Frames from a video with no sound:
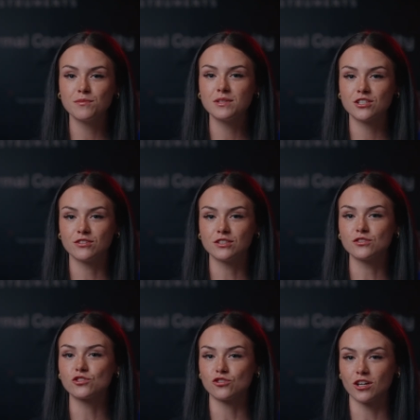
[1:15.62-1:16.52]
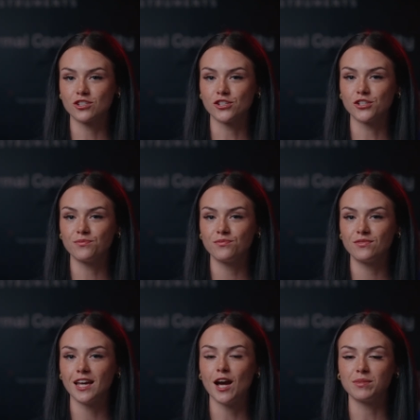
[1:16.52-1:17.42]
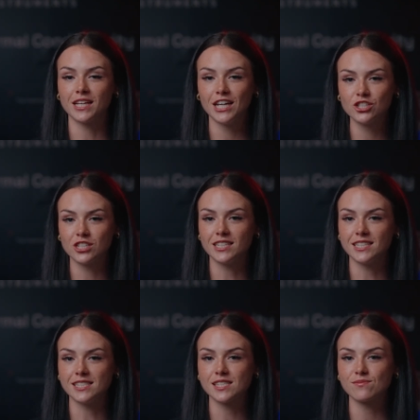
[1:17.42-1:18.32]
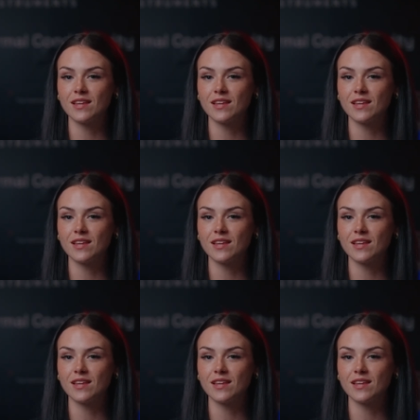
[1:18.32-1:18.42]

material's structure, the application needs,